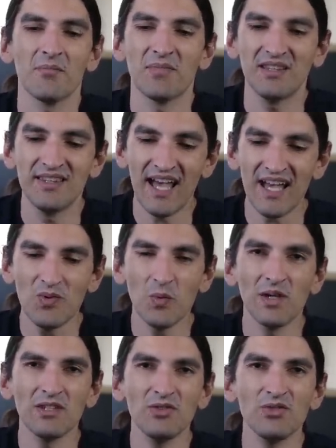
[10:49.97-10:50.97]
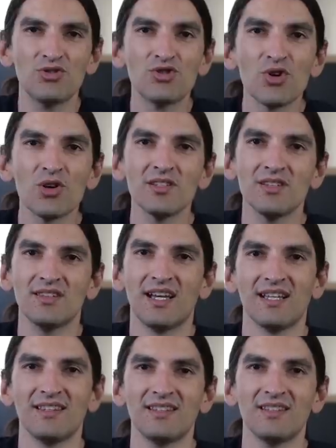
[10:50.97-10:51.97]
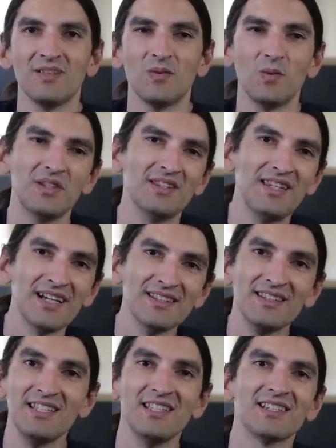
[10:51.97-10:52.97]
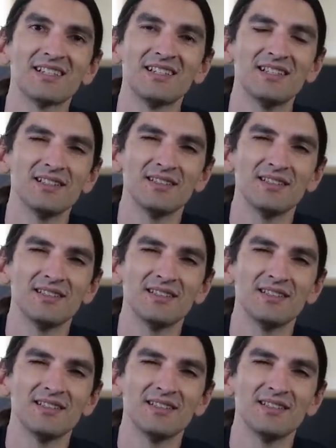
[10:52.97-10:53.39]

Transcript: But then when you join that with that thing